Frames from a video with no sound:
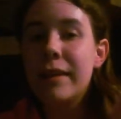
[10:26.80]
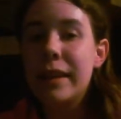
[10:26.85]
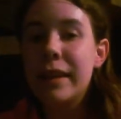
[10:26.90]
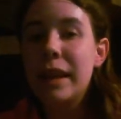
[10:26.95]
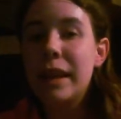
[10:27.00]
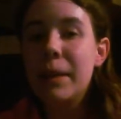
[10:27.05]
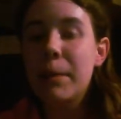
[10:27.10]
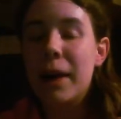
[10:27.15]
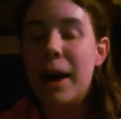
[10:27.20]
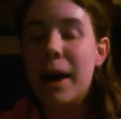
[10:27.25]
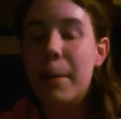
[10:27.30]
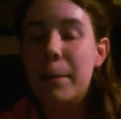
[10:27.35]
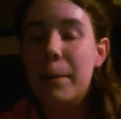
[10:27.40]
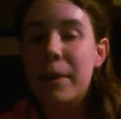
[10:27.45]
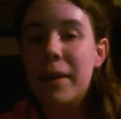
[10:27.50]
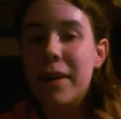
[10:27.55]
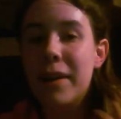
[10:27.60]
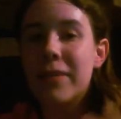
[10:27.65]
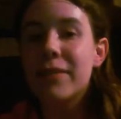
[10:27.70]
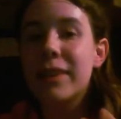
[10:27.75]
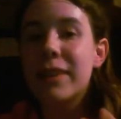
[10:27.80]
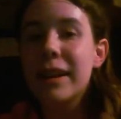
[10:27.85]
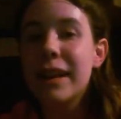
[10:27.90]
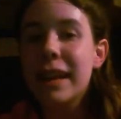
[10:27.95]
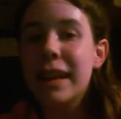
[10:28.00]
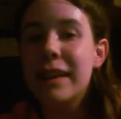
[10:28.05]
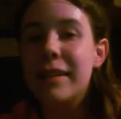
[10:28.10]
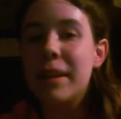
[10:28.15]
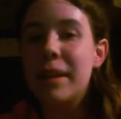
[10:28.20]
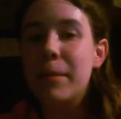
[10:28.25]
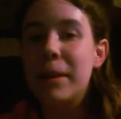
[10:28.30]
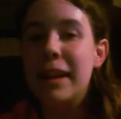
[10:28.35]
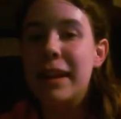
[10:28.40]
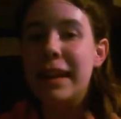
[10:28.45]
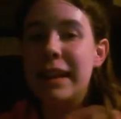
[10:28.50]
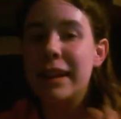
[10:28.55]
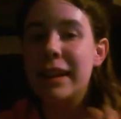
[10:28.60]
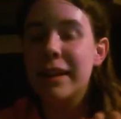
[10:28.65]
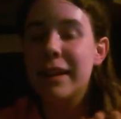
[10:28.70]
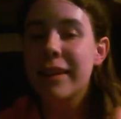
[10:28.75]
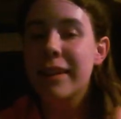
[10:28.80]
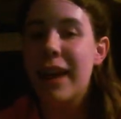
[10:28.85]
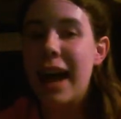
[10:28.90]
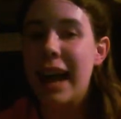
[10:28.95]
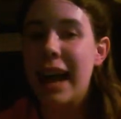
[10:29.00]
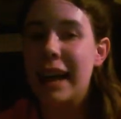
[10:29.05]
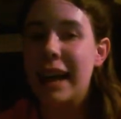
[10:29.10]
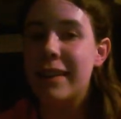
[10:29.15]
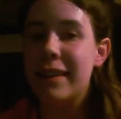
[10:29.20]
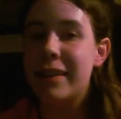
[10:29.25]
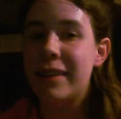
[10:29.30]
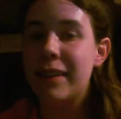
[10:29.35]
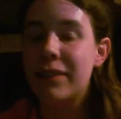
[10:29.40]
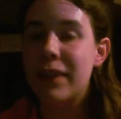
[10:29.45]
team up, a really intimidating alliance,